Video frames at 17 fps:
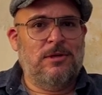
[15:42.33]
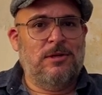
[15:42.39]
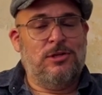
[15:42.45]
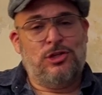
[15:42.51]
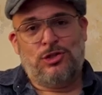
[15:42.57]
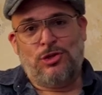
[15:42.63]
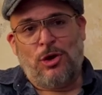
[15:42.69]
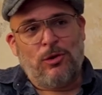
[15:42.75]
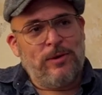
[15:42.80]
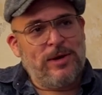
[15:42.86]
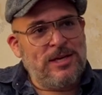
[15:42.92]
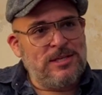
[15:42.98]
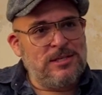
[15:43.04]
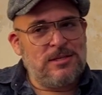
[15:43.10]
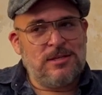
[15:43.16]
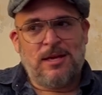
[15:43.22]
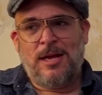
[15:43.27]

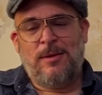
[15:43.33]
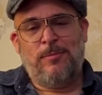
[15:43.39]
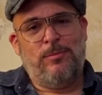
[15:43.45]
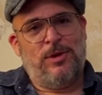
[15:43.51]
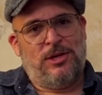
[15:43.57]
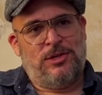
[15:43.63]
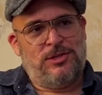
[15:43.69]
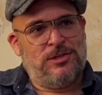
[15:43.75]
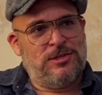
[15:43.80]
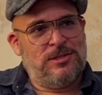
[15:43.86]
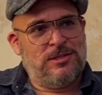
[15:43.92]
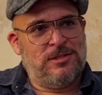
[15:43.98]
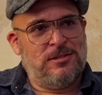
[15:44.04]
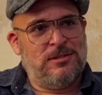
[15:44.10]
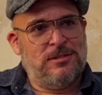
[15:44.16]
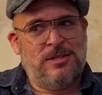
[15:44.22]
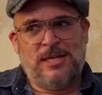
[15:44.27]
Stories and pictures.
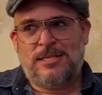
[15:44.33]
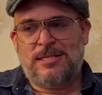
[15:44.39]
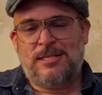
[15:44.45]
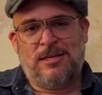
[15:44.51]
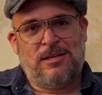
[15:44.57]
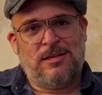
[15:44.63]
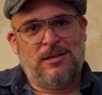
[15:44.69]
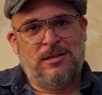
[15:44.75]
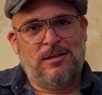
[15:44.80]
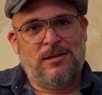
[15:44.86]
That's it.